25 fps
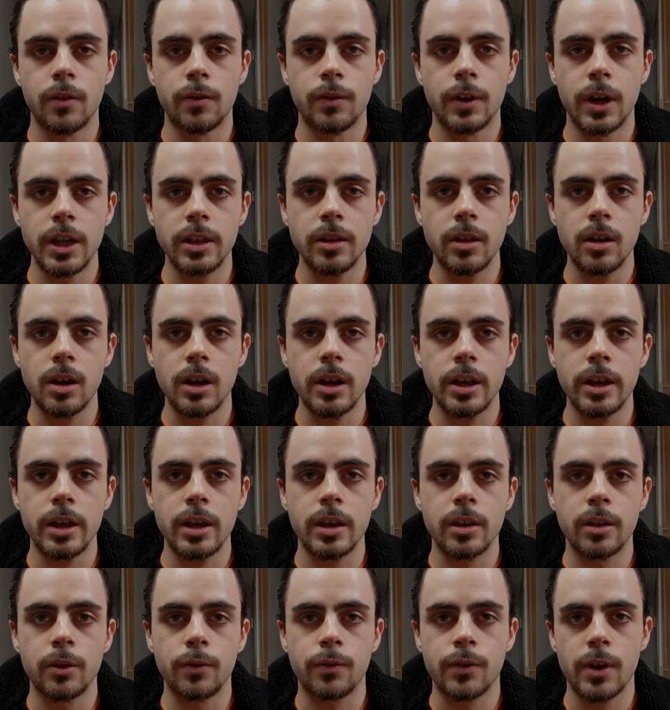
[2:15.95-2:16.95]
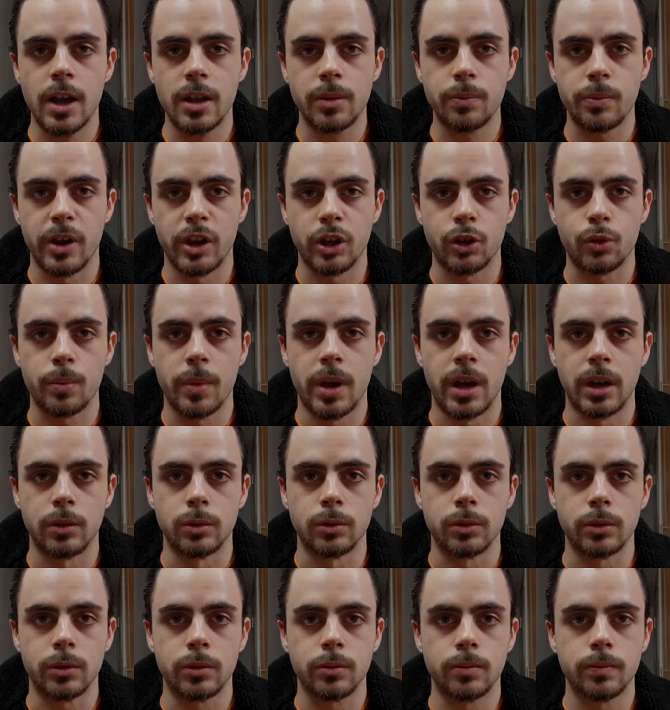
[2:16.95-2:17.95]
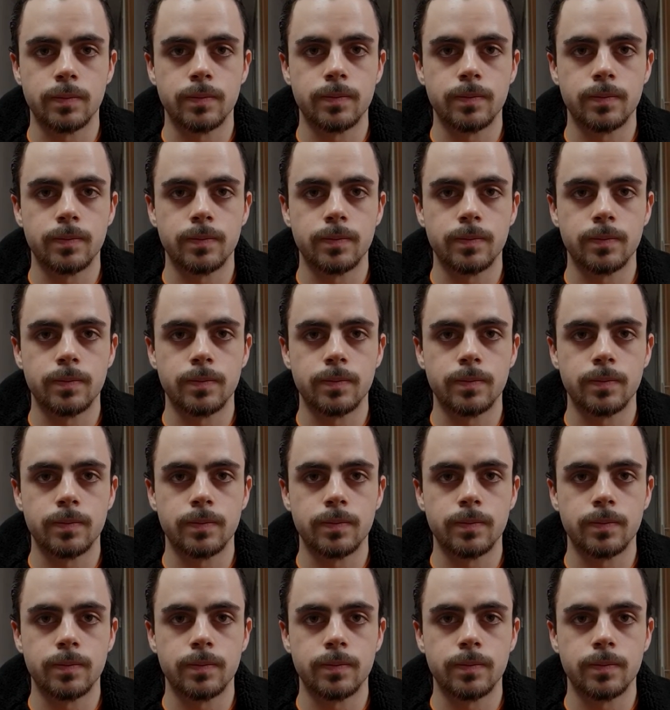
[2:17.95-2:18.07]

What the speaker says: Finally, the fan mesh mount.